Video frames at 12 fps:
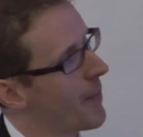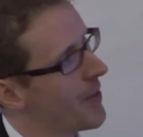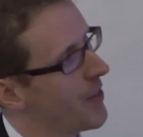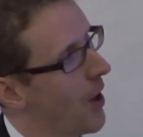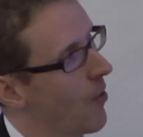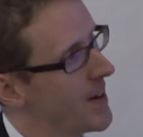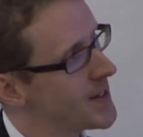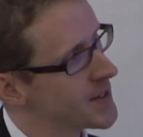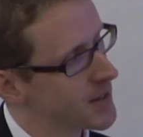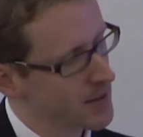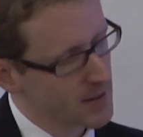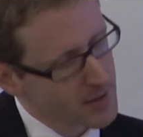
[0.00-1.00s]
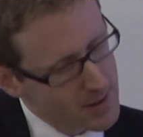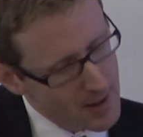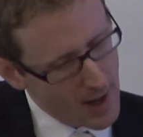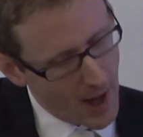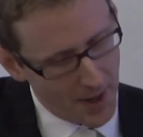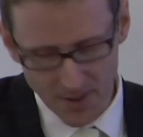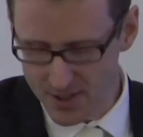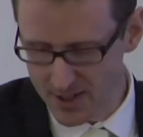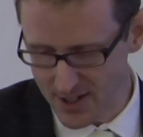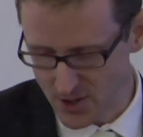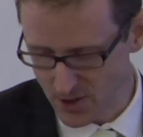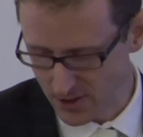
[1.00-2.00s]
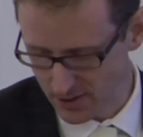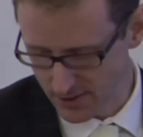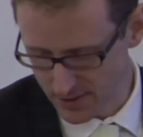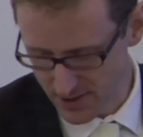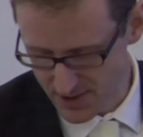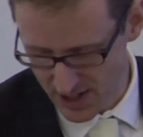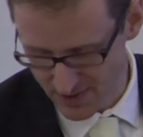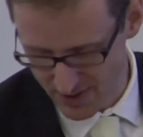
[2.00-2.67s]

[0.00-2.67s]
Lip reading: There is an international design